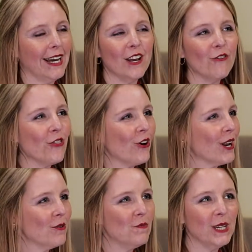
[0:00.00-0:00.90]
never thought
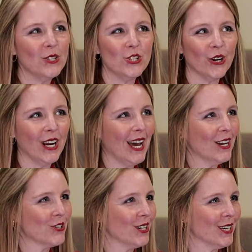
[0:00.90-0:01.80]
I would be in
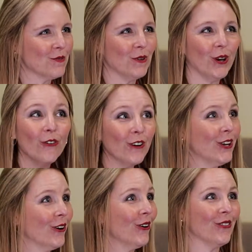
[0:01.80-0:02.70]
geriatrics, but go
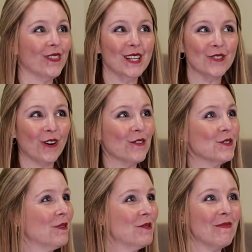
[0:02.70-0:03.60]
figure, that's where I've
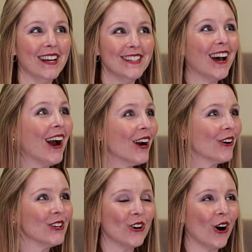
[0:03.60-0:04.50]
spent my entire
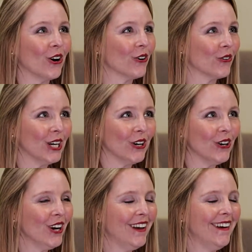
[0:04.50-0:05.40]
adult career.